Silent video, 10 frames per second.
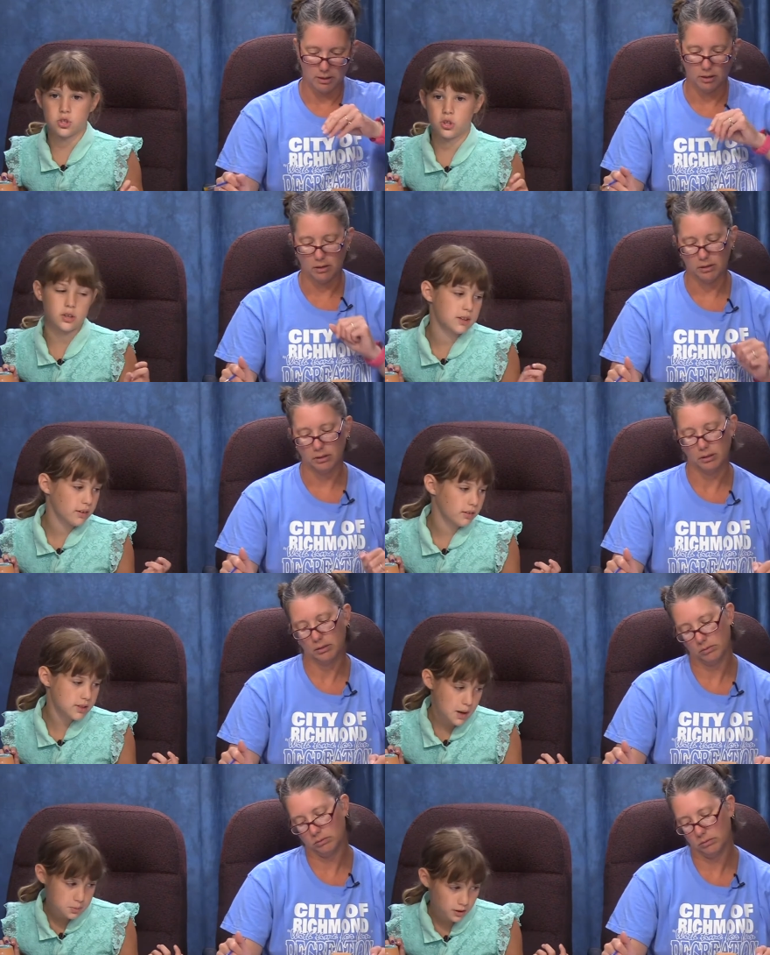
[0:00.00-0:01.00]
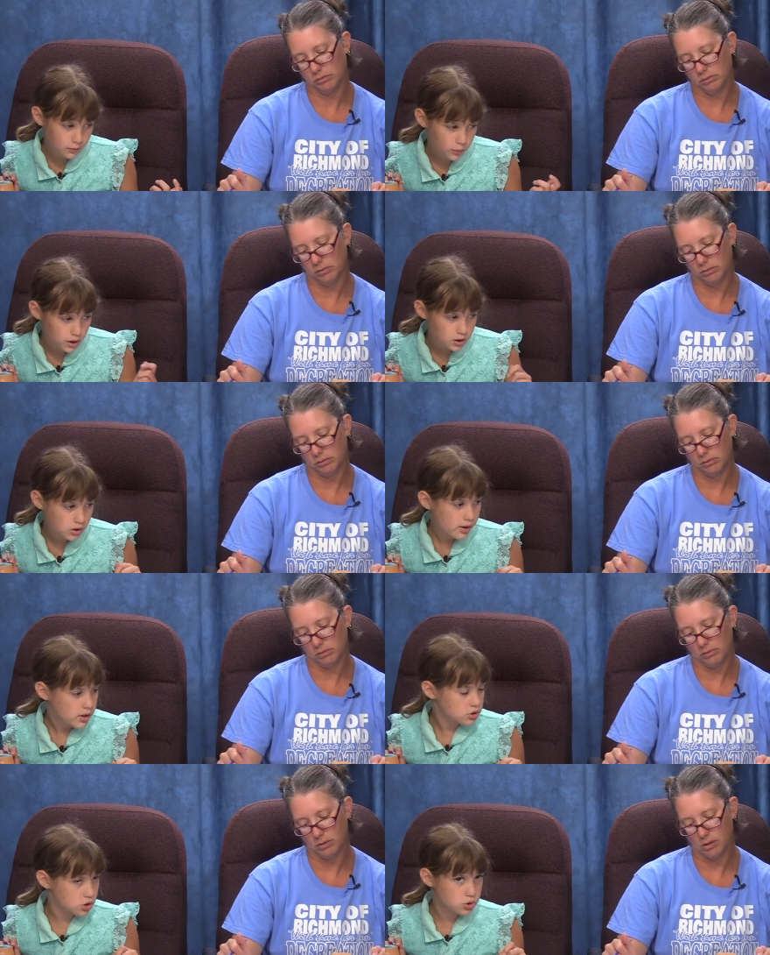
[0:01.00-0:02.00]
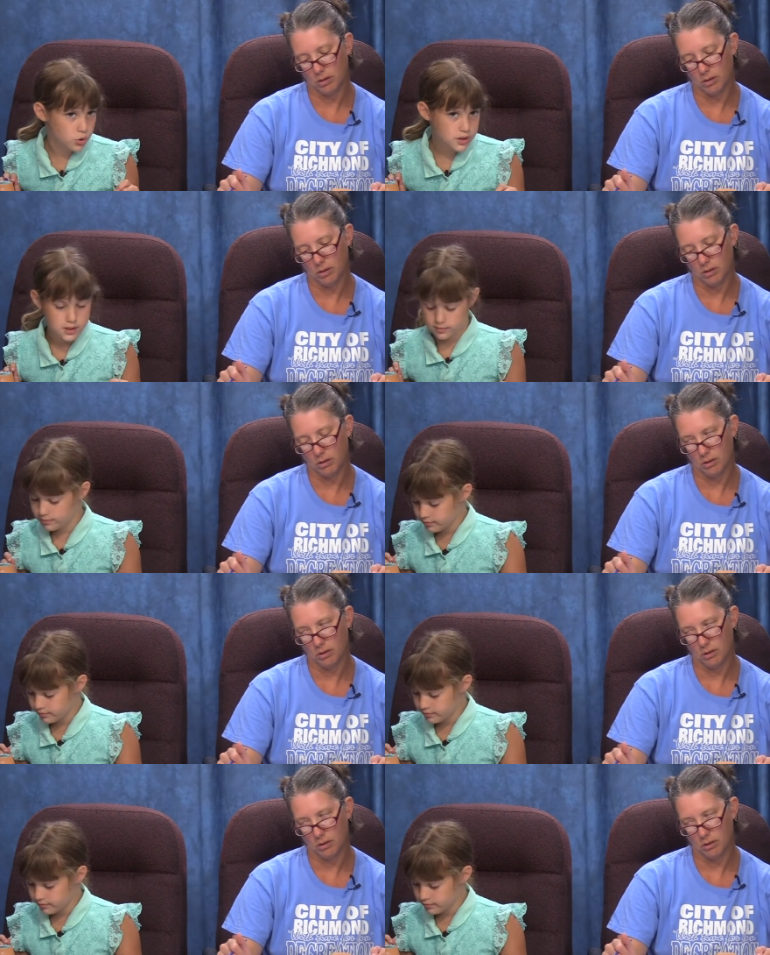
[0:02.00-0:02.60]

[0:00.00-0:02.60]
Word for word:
Speaker 1: certain types of wood. It's your choice.